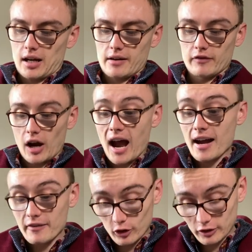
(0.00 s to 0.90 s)
I've
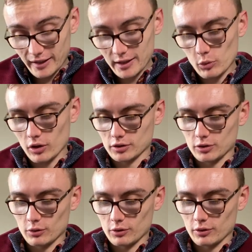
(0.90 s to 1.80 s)
already worn.
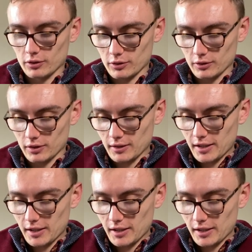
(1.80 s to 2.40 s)
Cool.